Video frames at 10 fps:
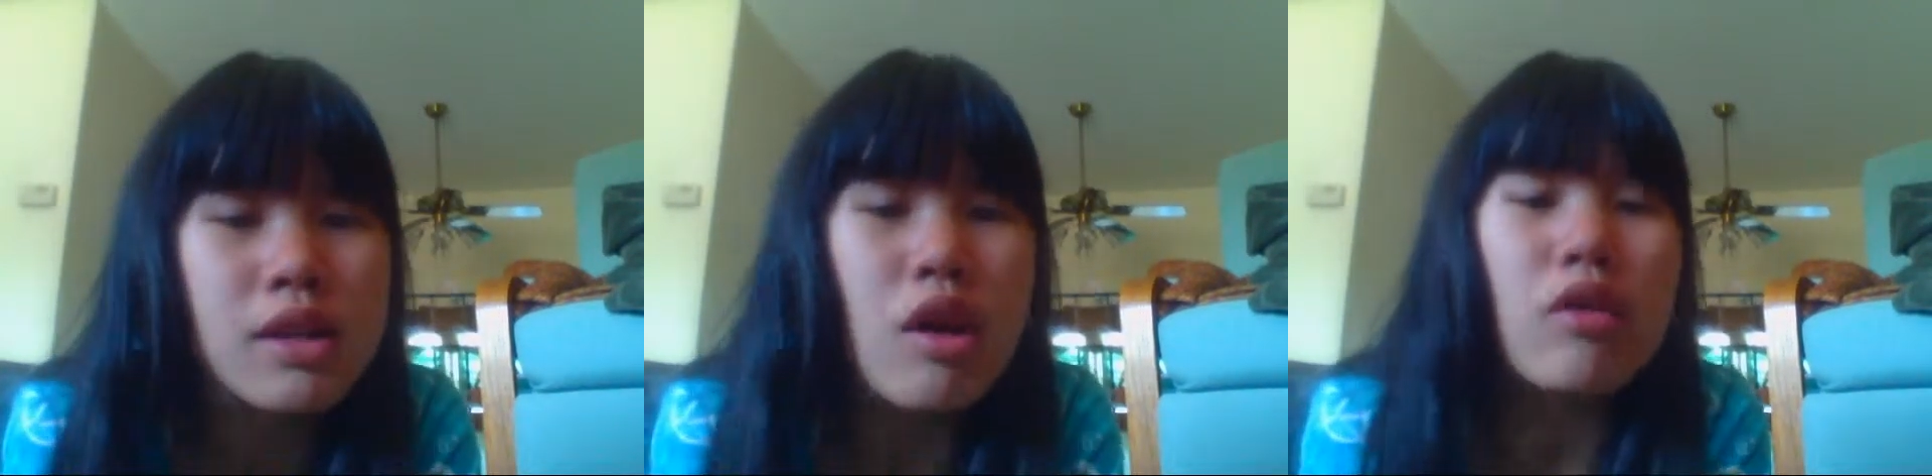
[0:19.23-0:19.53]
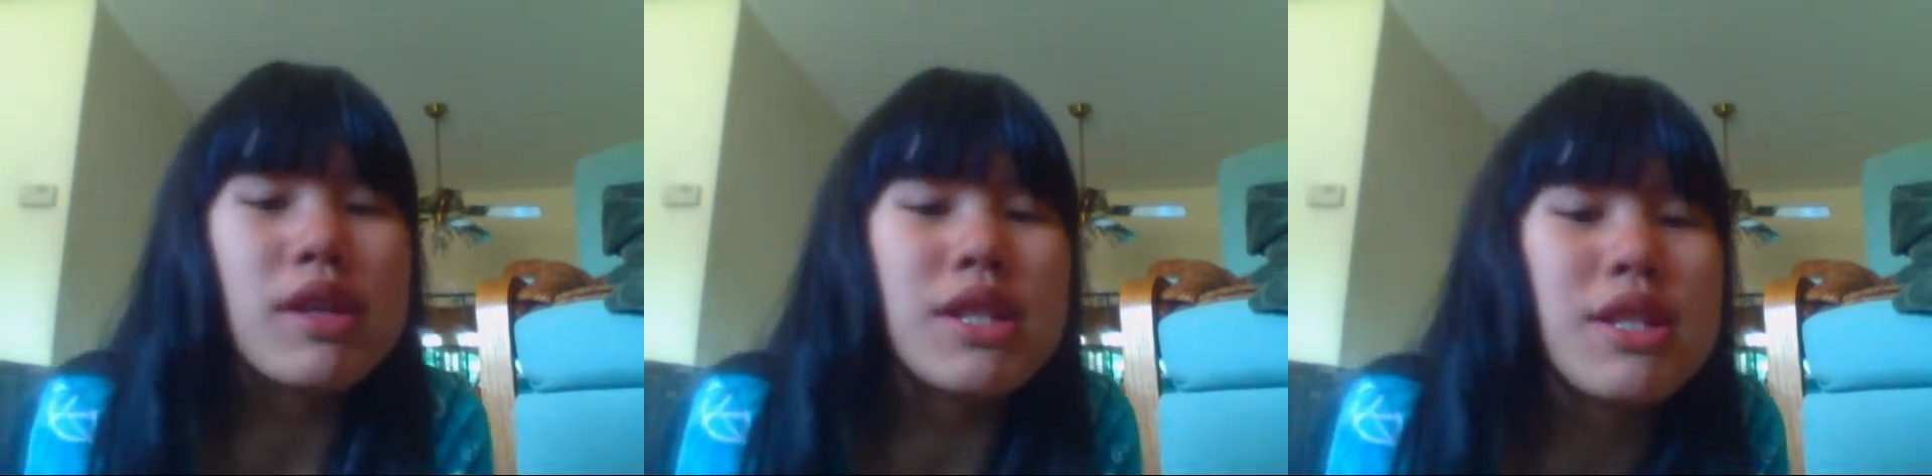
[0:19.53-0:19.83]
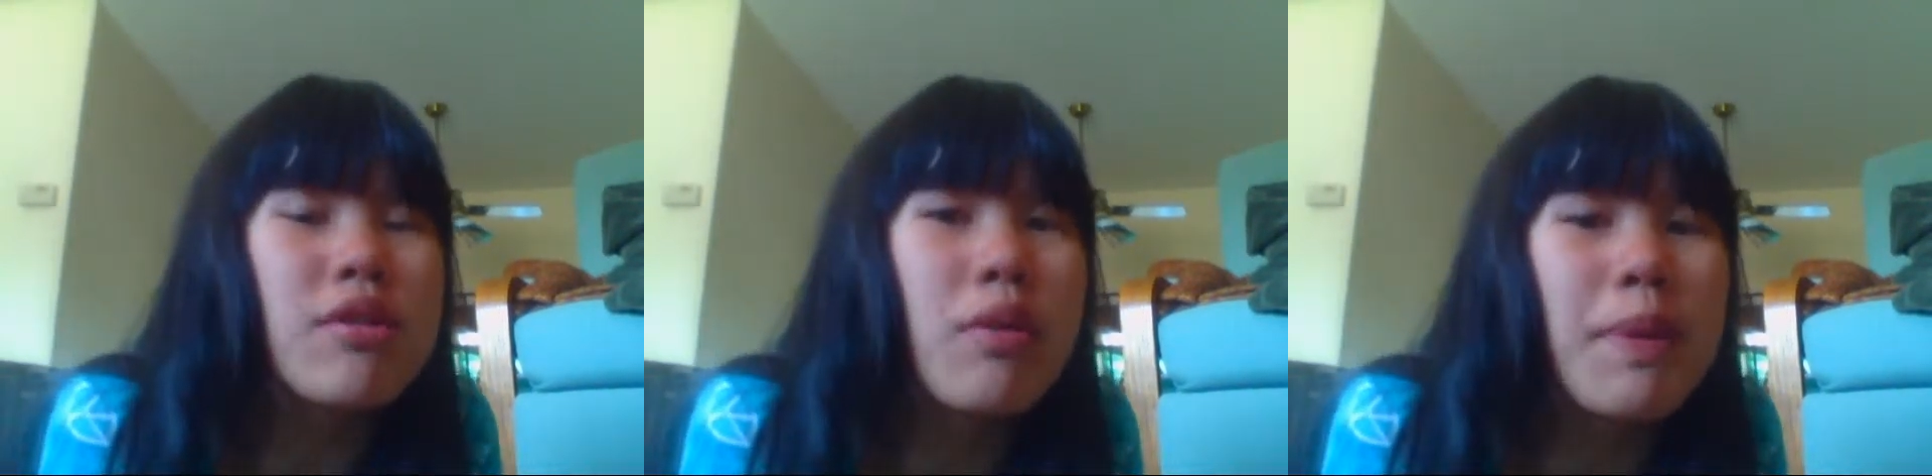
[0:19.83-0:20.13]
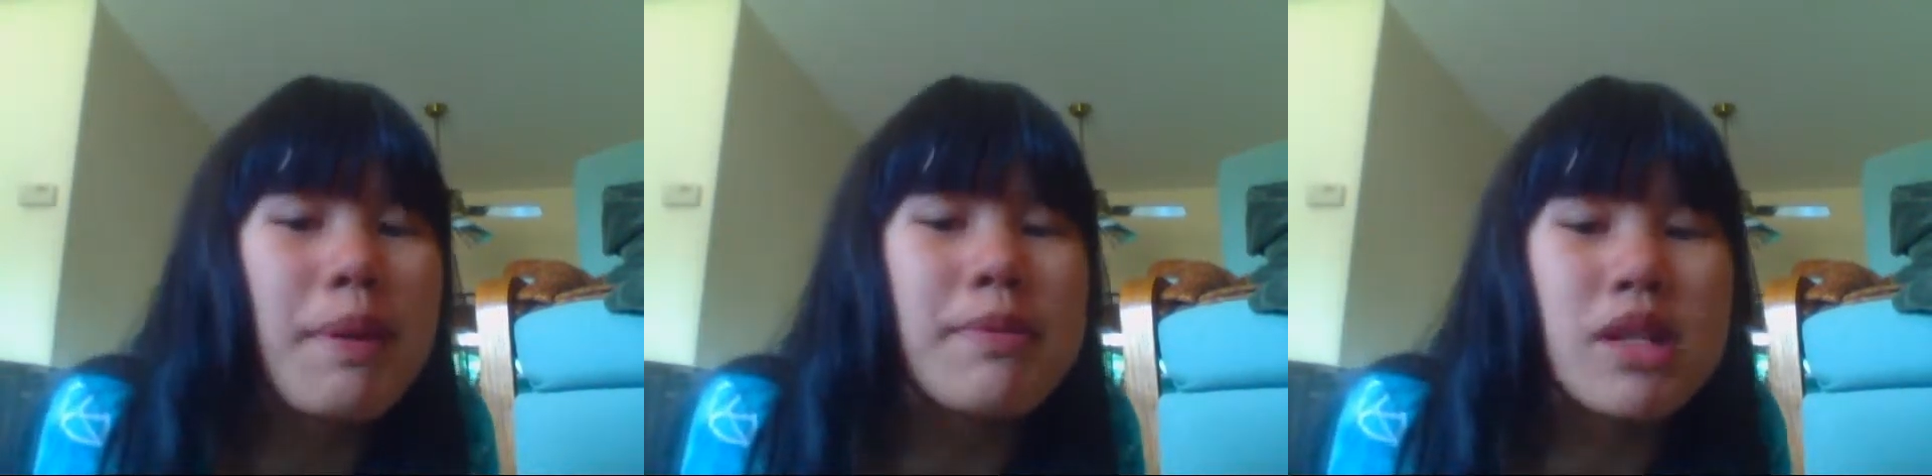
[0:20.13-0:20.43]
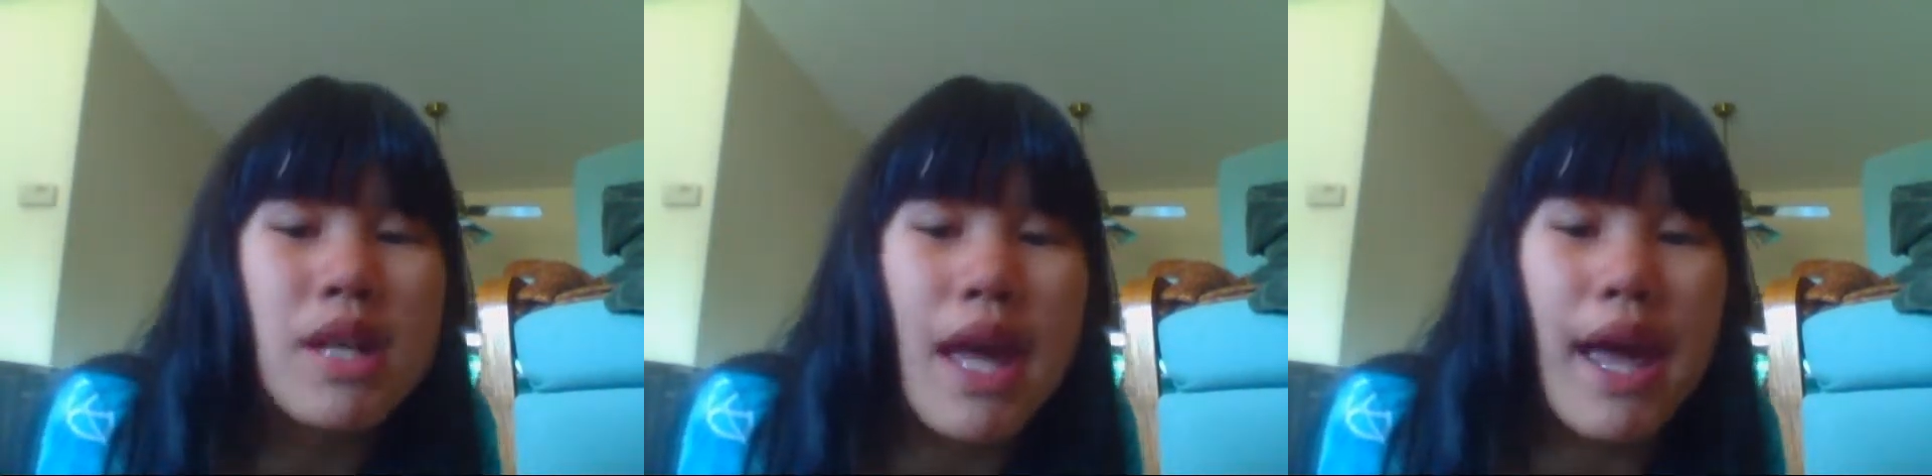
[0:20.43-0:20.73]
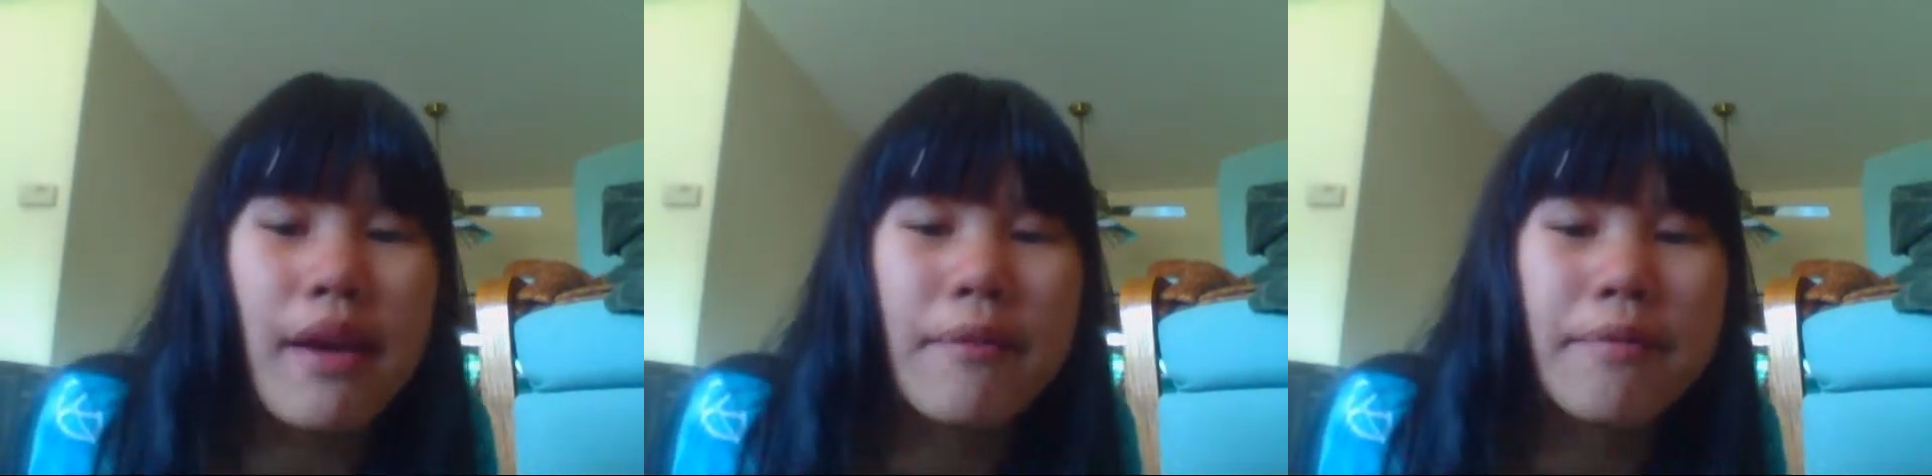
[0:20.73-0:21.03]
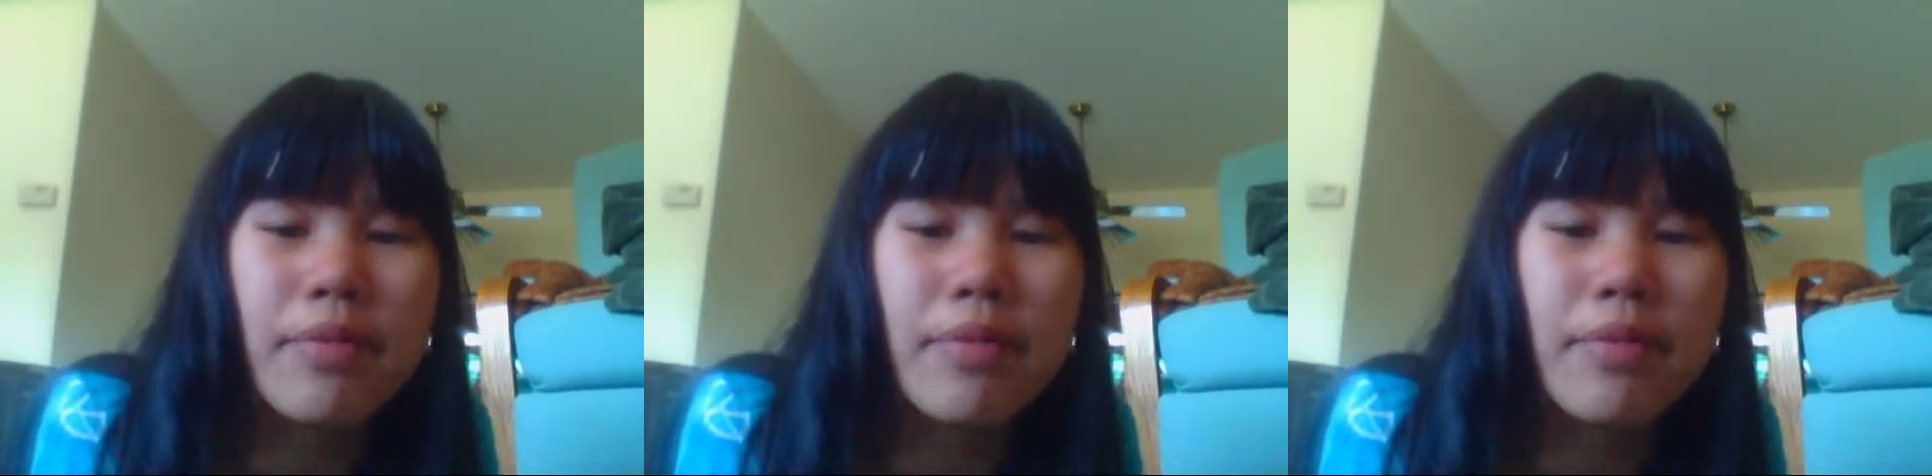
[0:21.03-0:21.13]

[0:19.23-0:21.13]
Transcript: Don't listen to what people say.